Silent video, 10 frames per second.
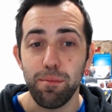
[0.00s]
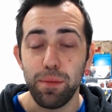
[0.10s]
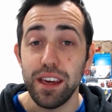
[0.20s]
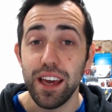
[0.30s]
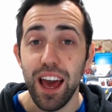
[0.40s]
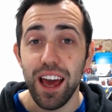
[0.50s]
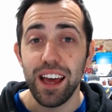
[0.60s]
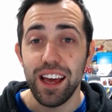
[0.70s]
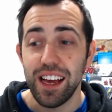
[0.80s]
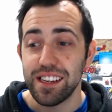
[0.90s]

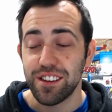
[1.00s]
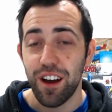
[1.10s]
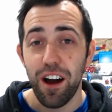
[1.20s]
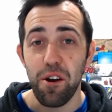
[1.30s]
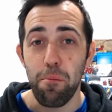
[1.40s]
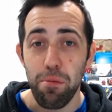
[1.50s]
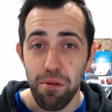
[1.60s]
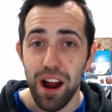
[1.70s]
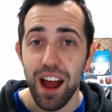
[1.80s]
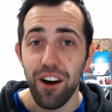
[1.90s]
Pierre is kind of
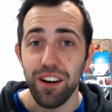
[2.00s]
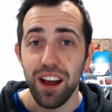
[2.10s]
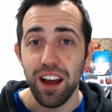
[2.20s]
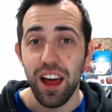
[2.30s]
proud